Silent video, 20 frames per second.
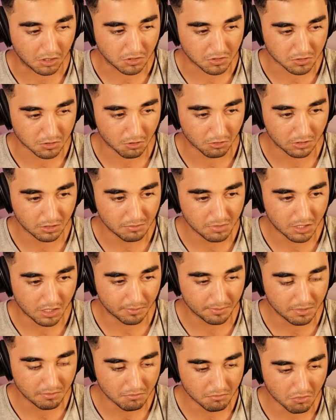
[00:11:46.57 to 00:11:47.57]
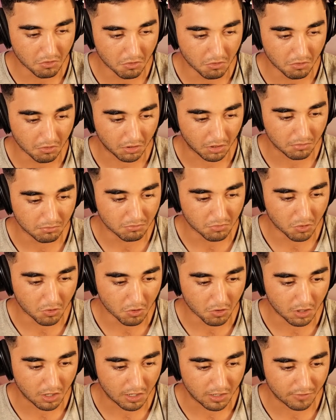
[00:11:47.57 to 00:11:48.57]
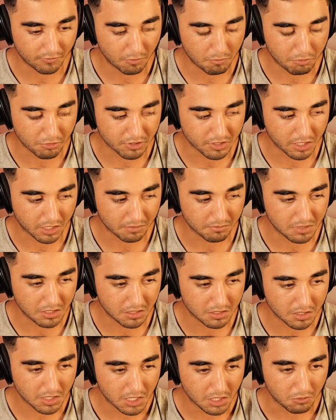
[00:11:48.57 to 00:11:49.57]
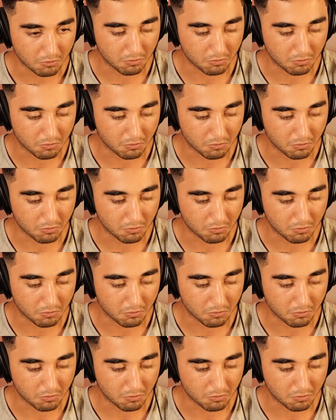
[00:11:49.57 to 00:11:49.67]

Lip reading: slowly becoming more and more of a predicament,